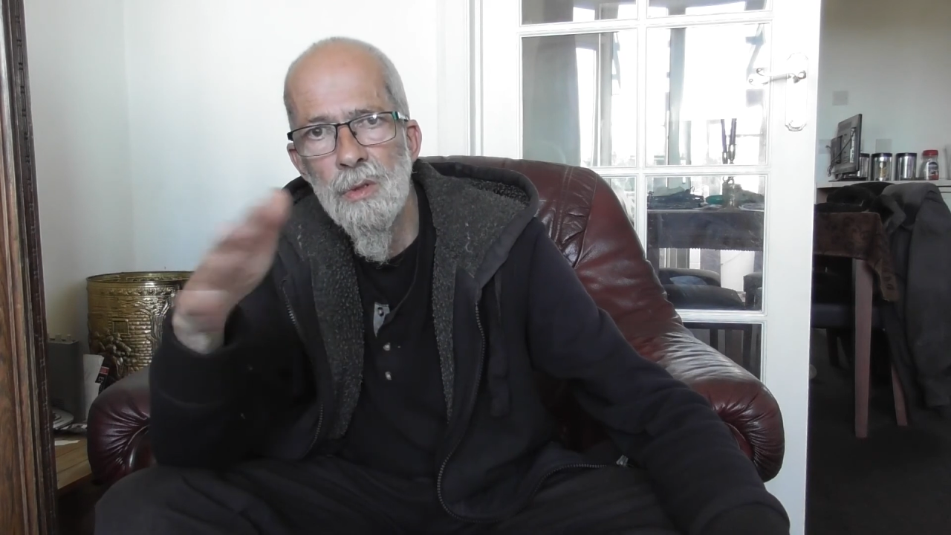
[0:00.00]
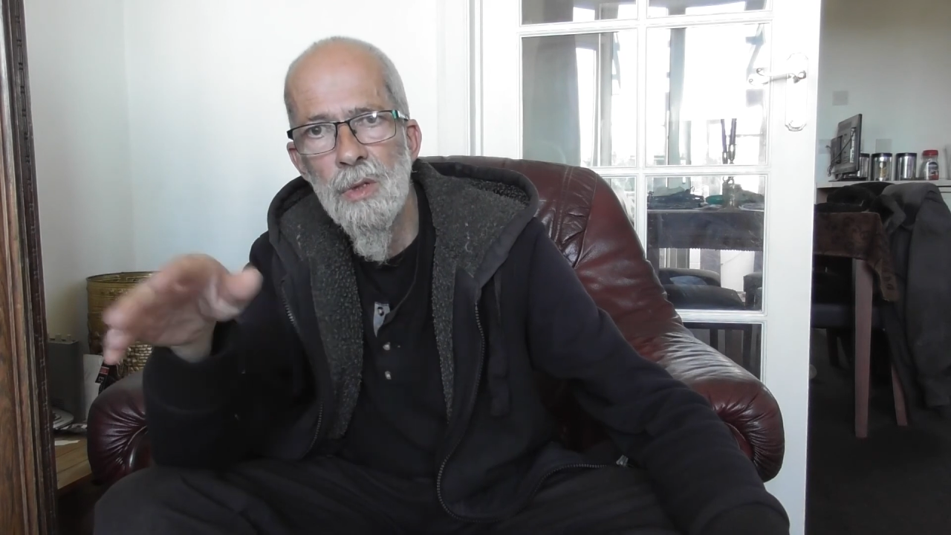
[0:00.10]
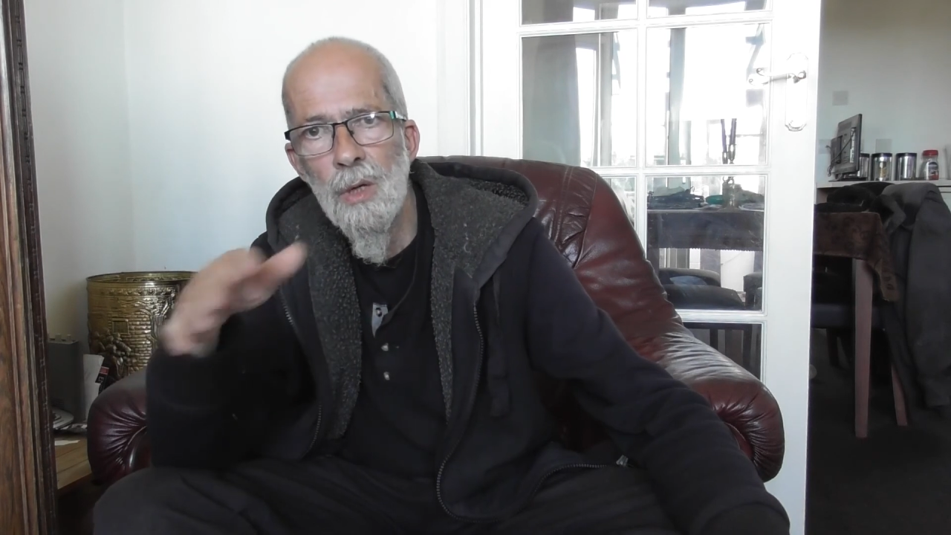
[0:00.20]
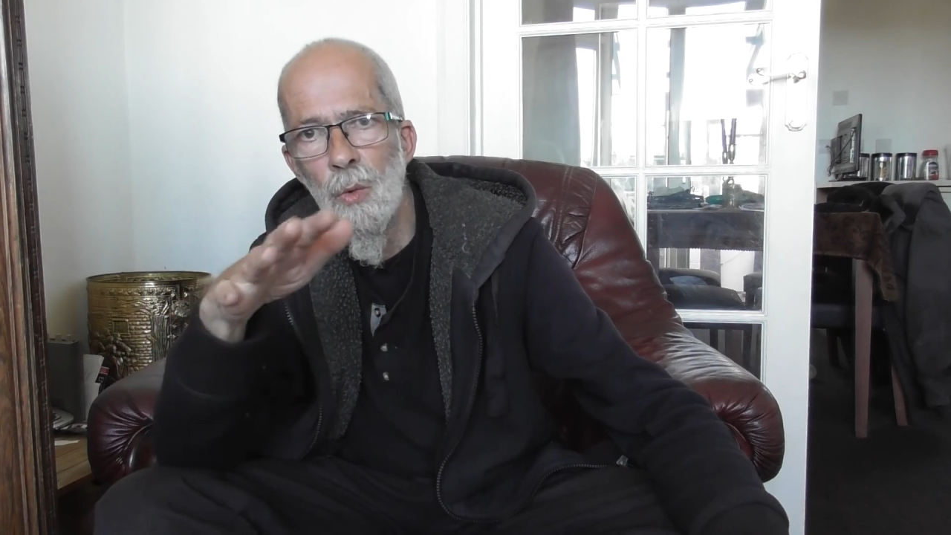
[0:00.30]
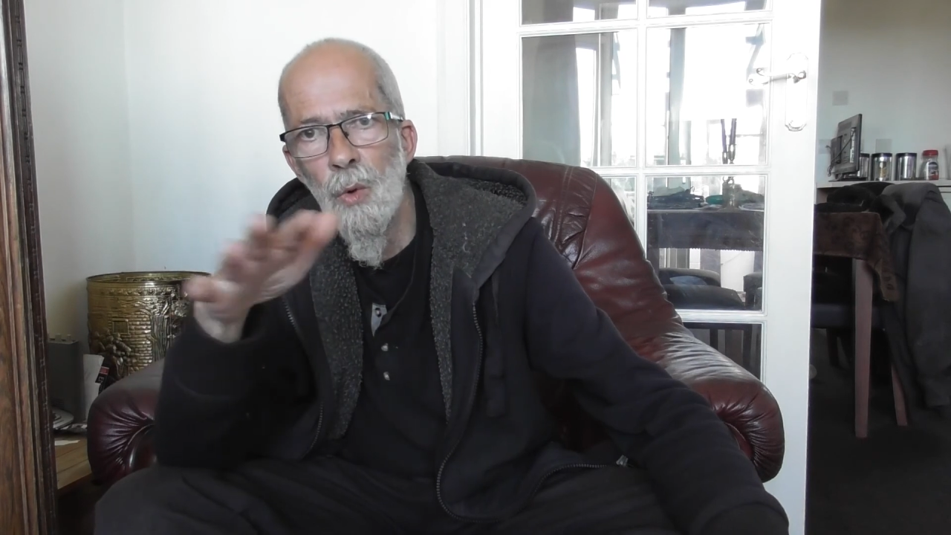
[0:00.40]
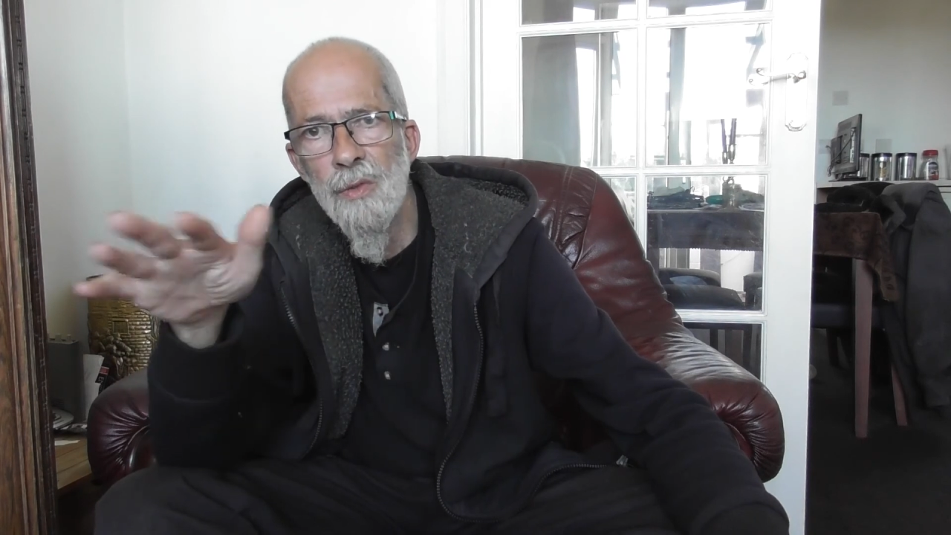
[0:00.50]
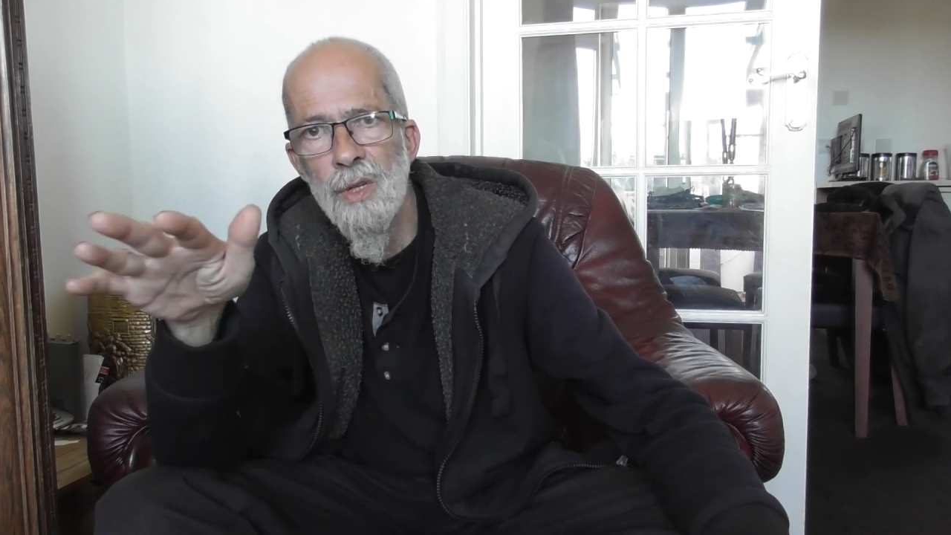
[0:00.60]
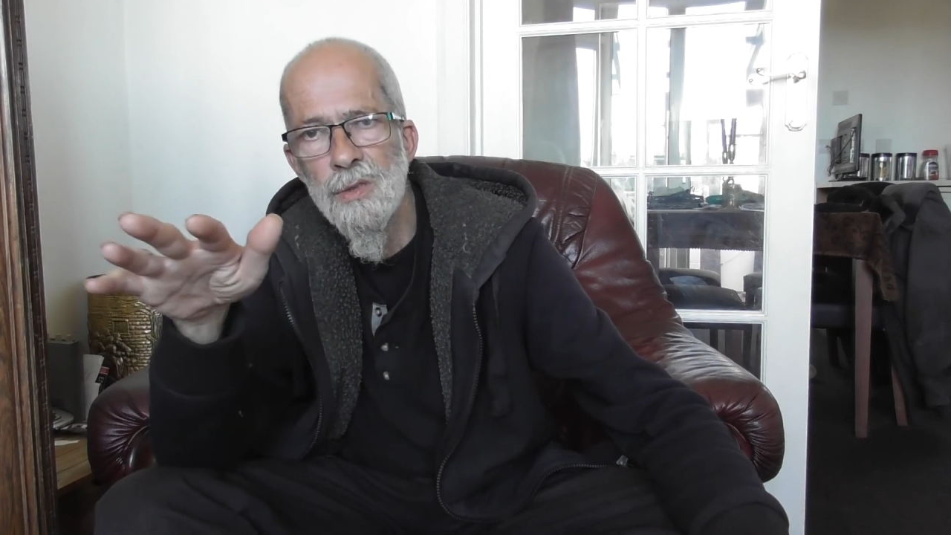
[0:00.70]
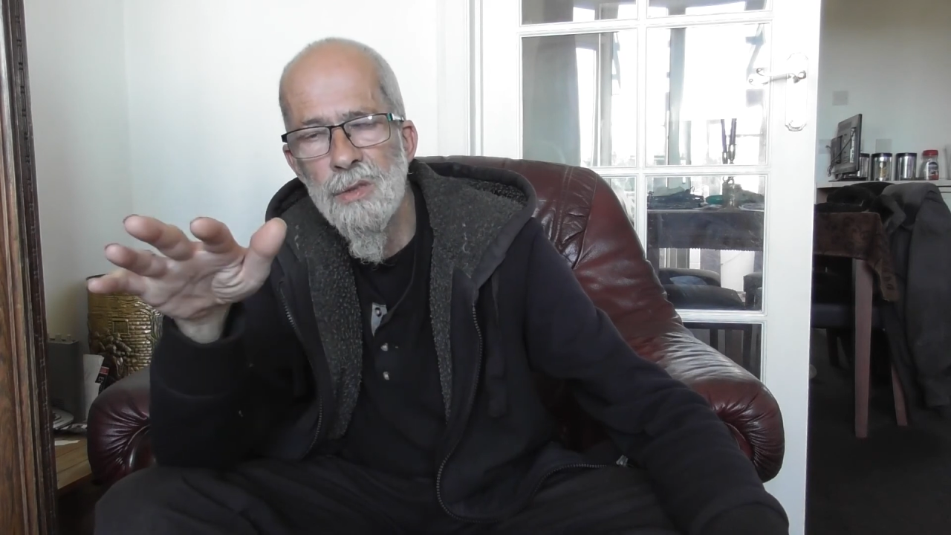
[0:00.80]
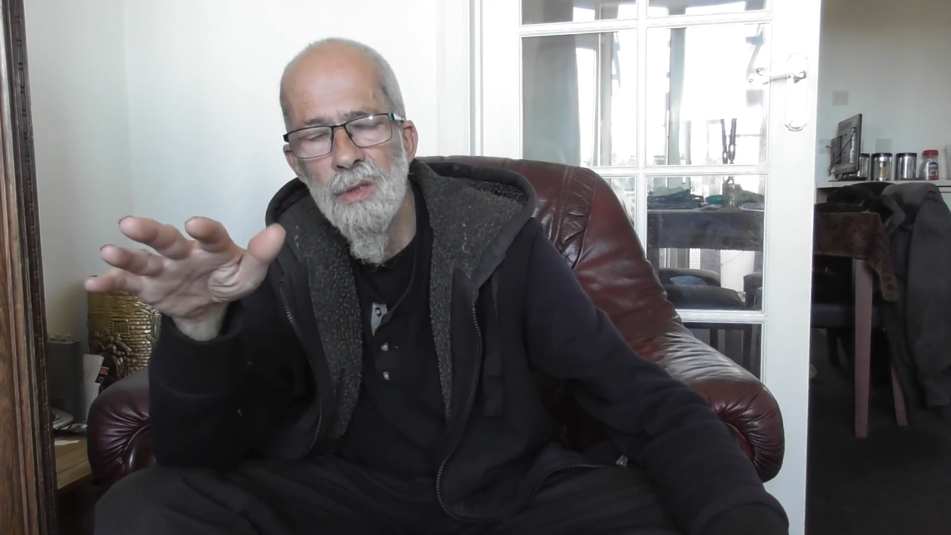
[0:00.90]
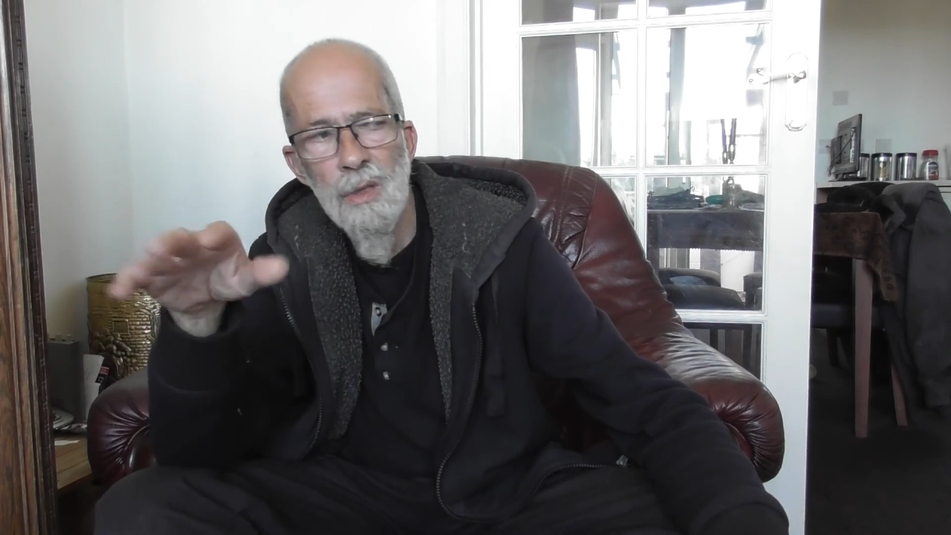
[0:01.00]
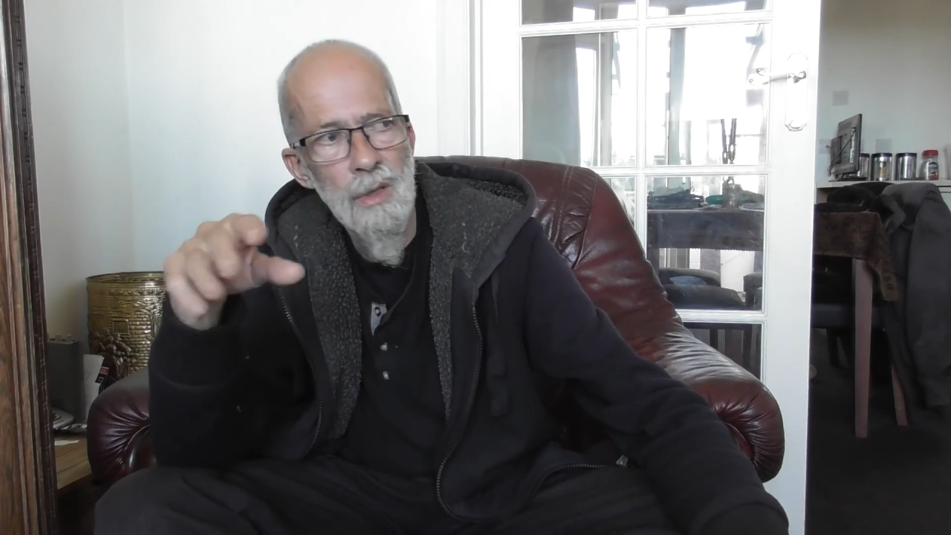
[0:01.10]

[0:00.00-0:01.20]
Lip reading: all of this,